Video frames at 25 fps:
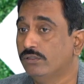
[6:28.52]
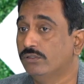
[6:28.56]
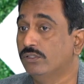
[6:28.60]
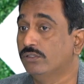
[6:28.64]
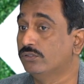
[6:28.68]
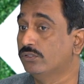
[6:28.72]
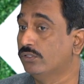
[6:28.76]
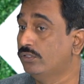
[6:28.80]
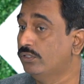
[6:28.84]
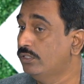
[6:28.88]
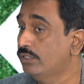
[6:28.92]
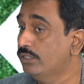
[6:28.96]
The
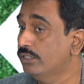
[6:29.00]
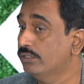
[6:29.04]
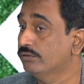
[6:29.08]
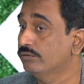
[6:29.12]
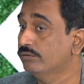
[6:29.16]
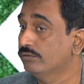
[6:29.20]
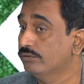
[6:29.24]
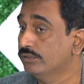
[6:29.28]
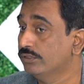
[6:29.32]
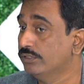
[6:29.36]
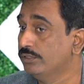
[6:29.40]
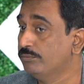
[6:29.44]

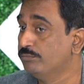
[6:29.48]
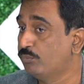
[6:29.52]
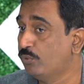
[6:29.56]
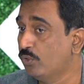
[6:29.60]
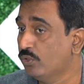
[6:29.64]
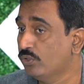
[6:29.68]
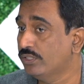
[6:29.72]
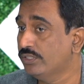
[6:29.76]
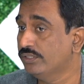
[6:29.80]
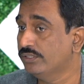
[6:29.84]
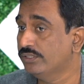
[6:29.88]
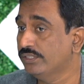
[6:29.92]
third
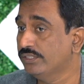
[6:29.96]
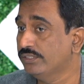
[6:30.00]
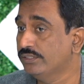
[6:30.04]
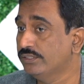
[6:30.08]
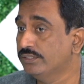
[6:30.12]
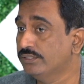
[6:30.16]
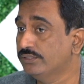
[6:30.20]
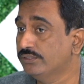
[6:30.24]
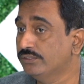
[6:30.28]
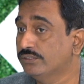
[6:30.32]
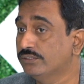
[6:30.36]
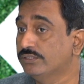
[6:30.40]
important thing
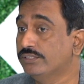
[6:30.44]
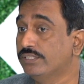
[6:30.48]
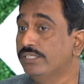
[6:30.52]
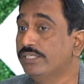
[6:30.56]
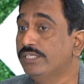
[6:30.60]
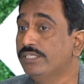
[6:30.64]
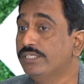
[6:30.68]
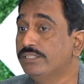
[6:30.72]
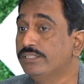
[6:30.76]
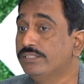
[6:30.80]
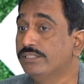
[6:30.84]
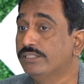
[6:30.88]
is they
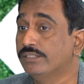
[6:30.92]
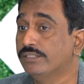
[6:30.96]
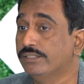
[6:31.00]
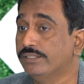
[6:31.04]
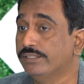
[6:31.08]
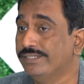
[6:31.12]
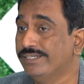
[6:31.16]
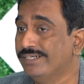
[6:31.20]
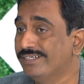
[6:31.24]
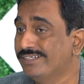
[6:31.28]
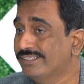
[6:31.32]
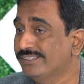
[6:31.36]

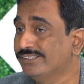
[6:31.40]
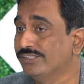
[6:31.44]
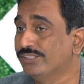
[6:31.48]
need data